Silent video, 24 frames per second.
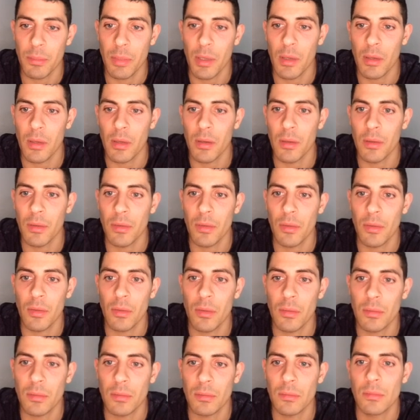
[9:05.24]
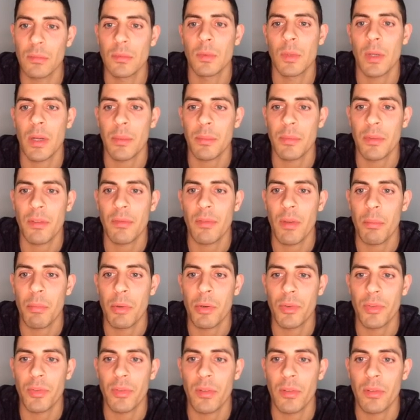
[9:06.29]
pawns. So what happens if I
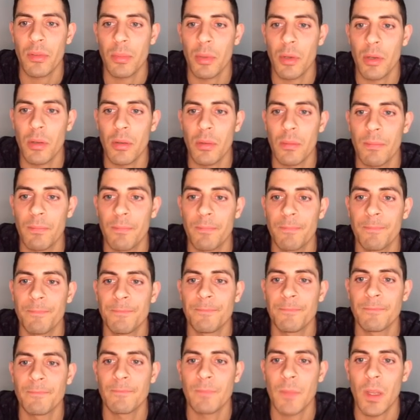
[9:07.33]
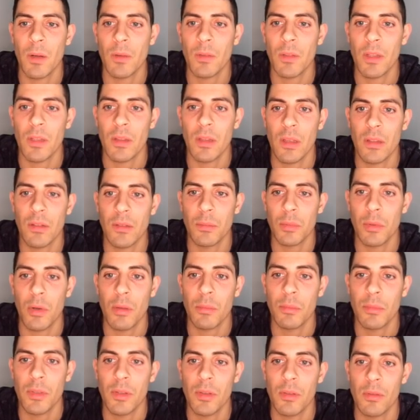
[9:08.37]
push this pawn? I don't think that's a
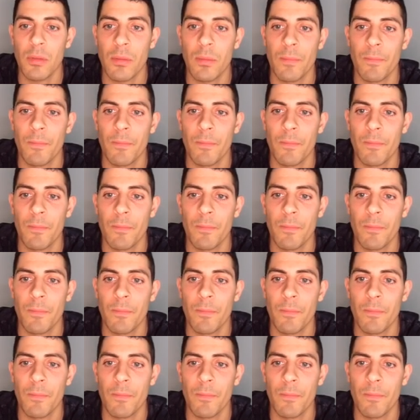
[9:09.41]
problem either.